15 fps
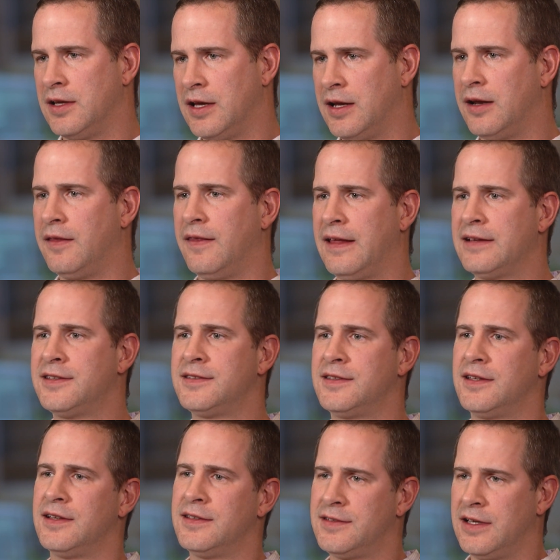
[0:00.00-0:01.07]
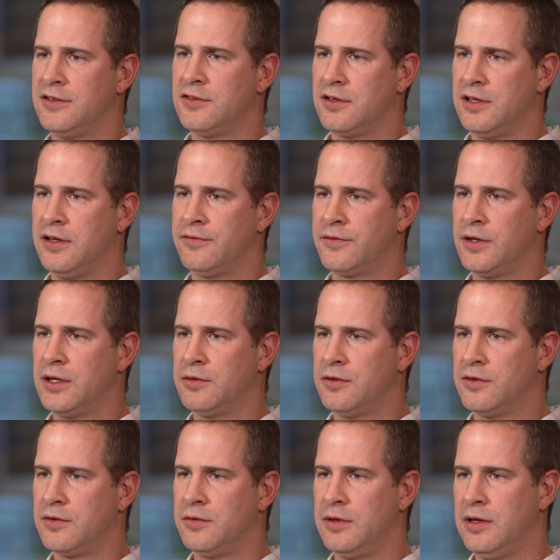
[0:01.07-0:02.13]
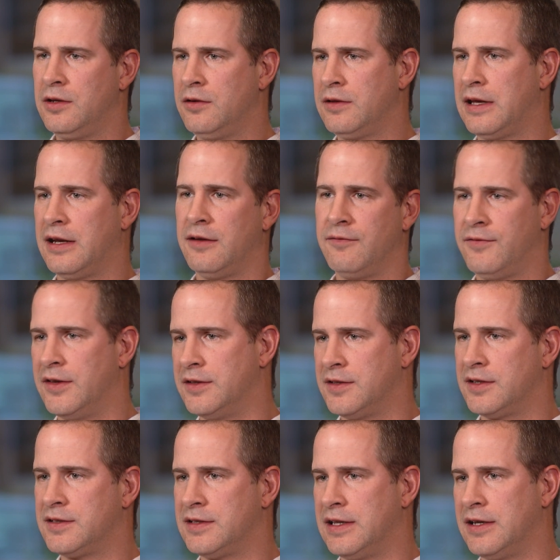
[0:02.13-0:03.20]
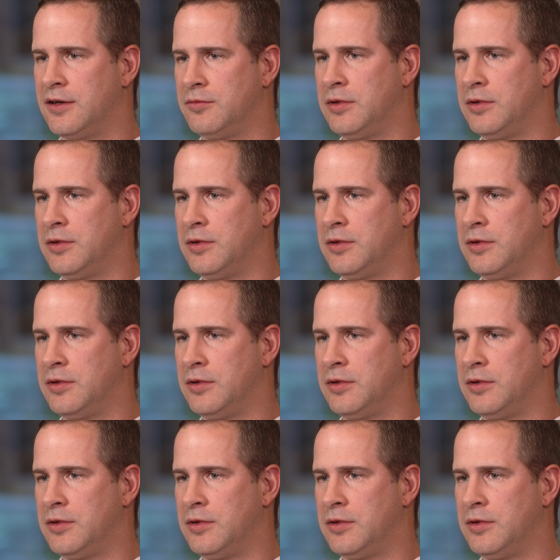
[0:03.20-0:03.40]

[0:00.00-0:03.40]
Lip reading: And that's essentially a frequency. We know that in physics now.